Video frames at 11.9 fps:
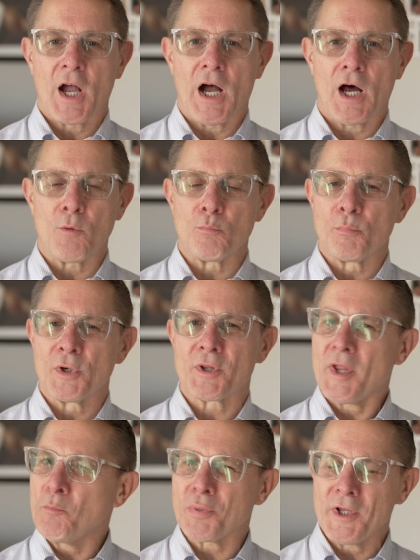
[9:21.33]
But
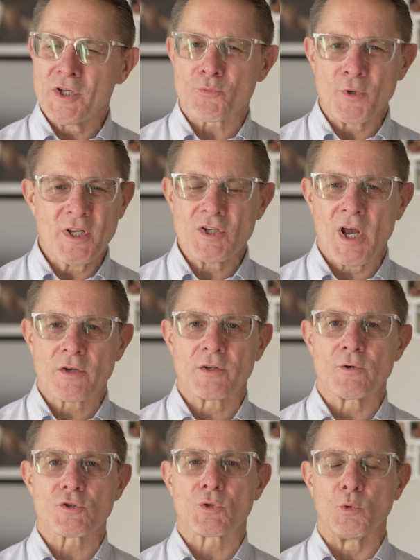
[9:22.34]
then please reach out to
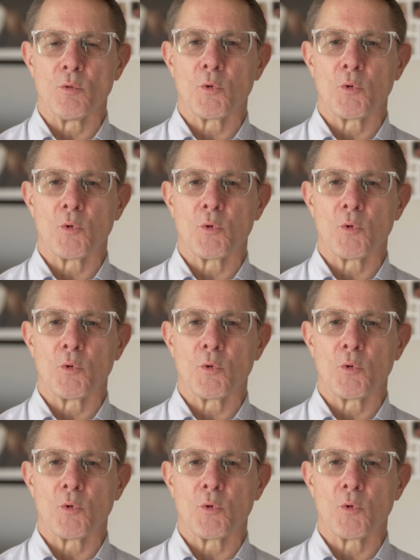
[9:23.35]
your school